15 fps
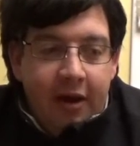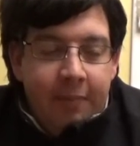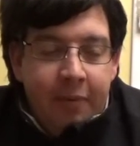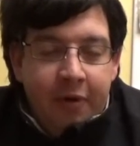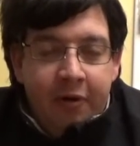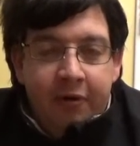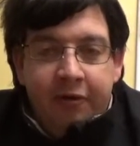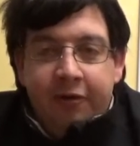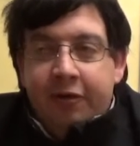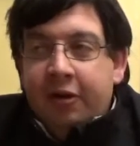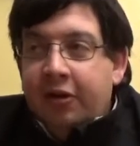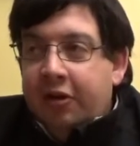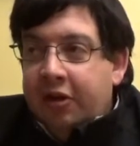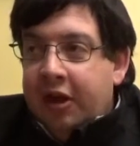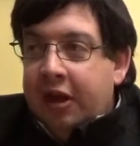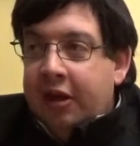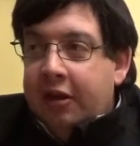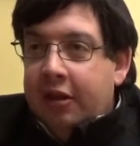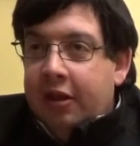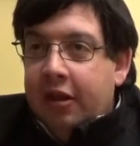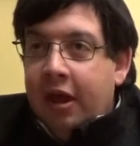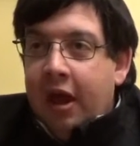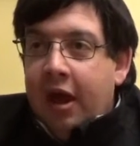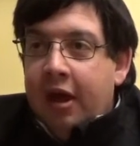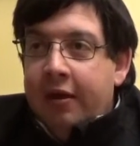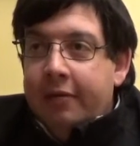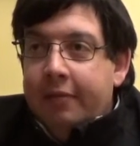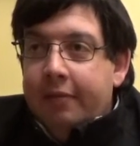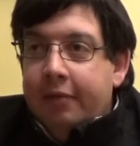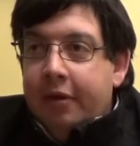personally think
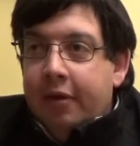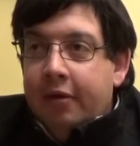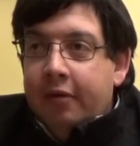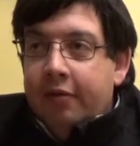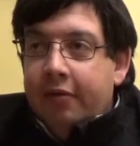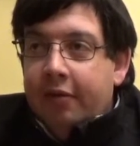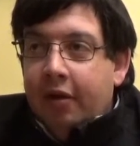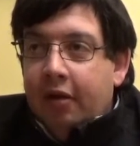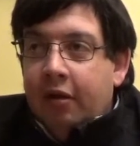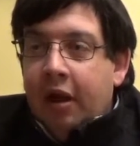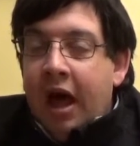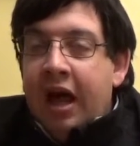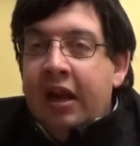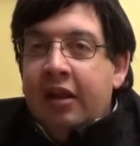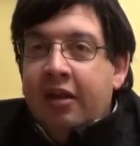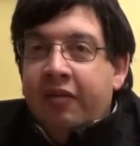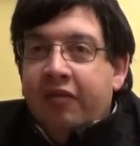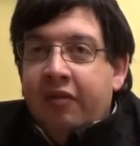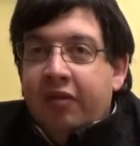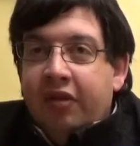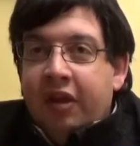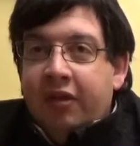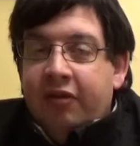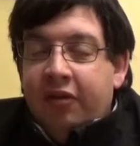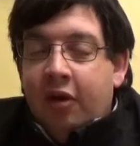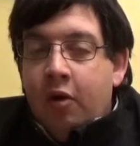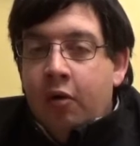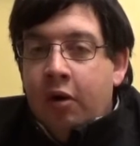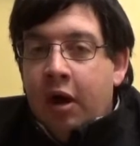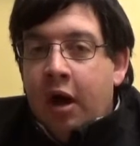that there's a lot of different things
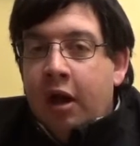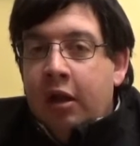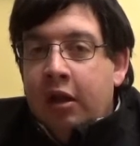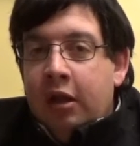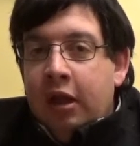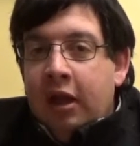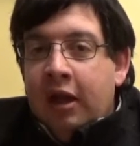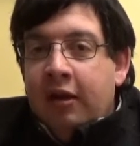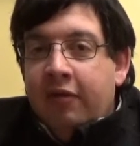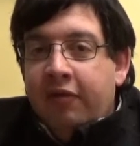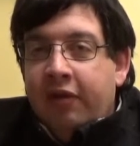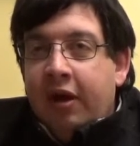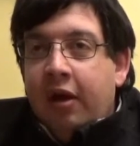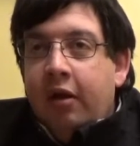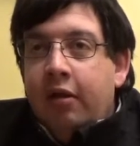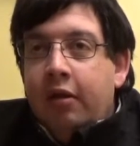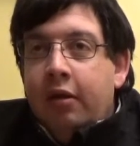going on in the NFL.